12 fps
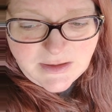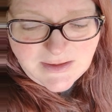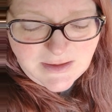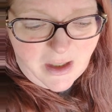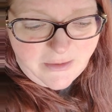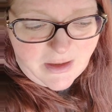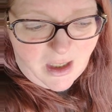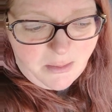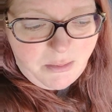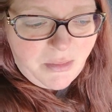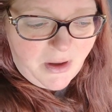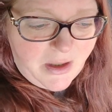it's not that.
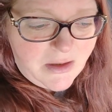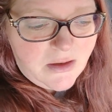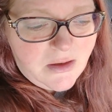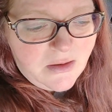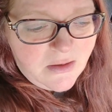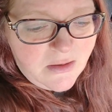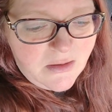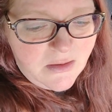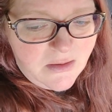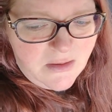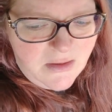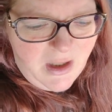But
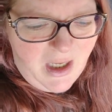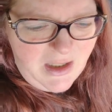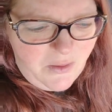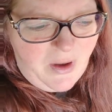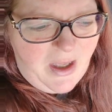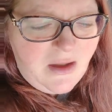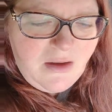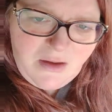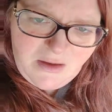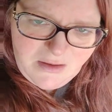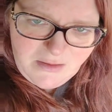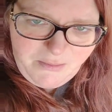anyway,
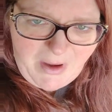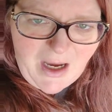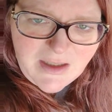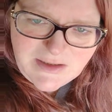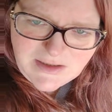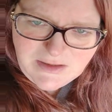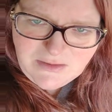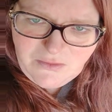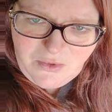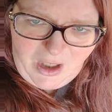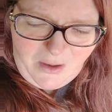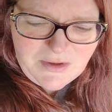back to
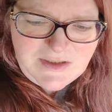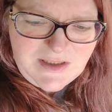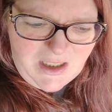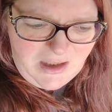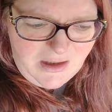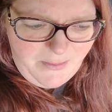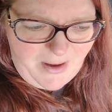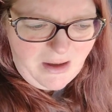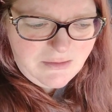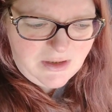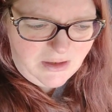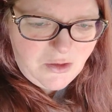what I was saying
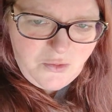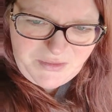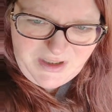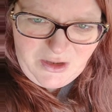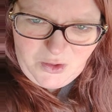about the loop,